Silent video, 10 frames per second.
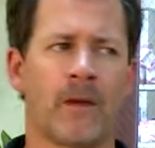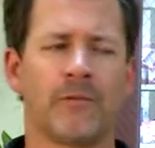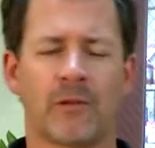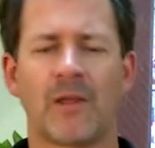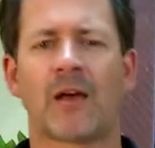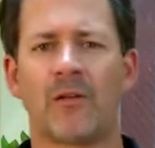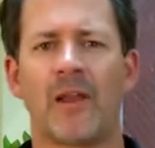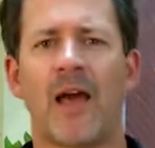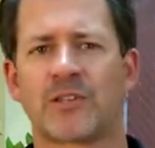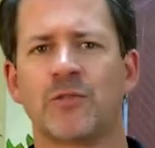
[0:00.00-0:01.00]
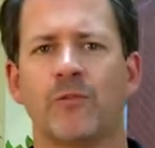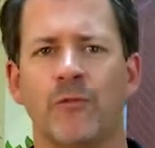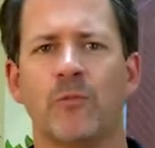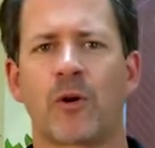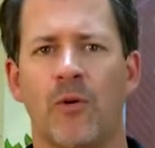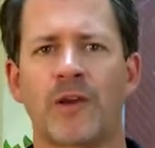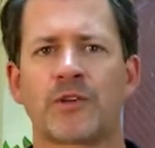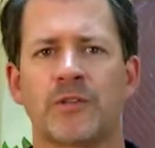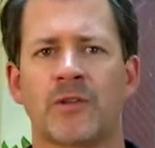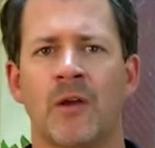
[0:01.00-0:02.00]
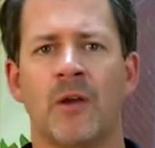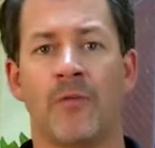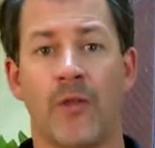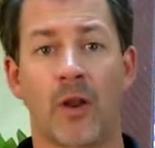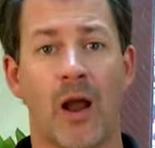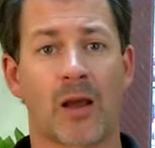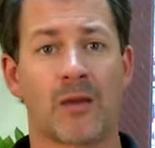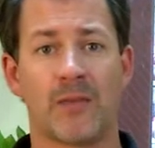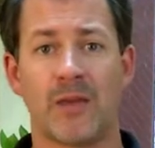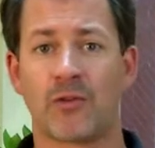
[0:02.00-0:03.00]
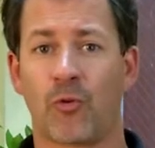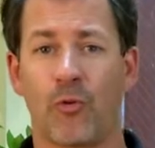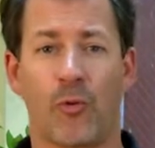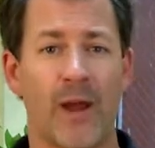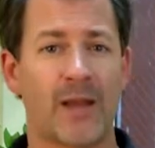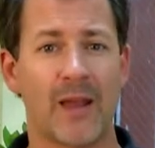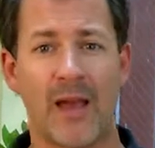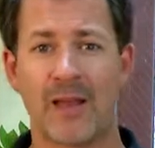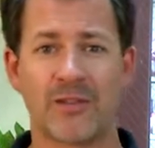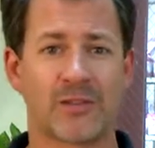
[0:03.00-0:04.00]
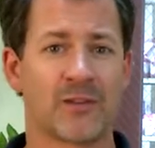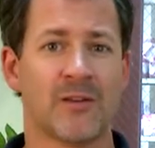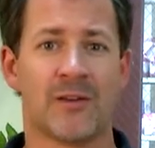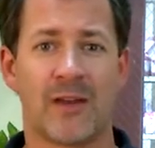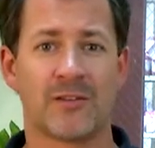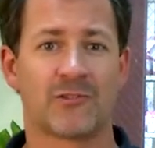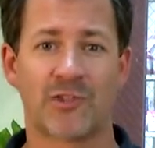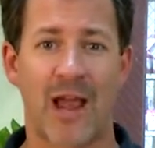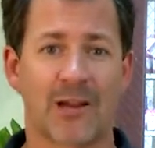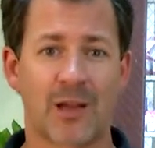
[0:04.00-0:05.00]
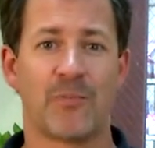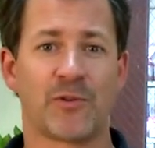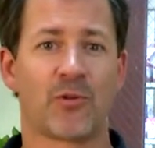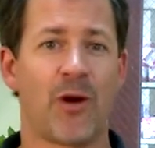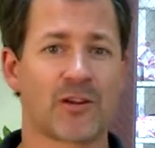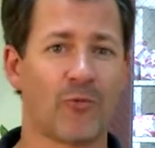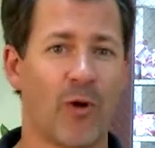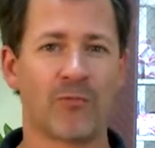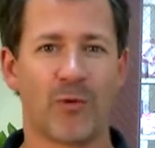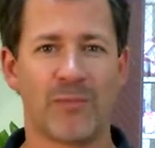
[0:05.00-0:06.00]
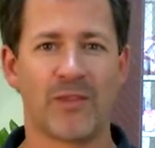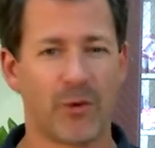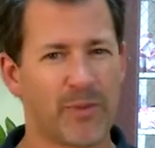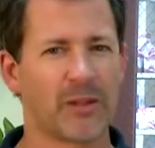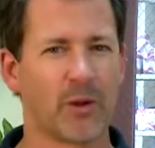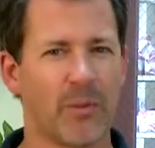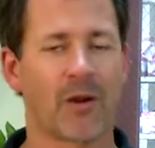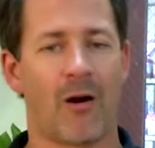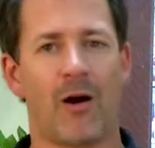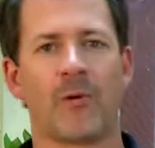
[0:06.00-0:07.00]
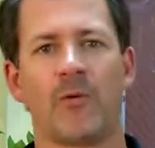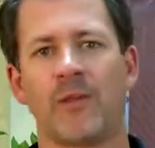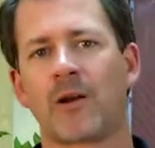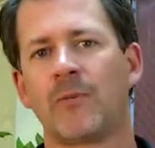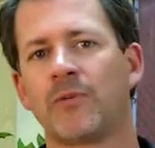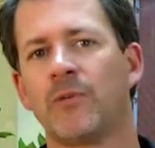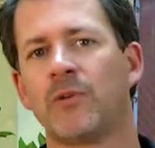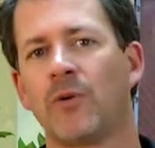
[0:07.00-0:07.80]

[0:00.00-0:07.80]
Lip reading: They're likely to ask you a few more questions. They're not going to be quite as jacked up as Quadrant 1 will be. They'll be a little bit calmer when they come through the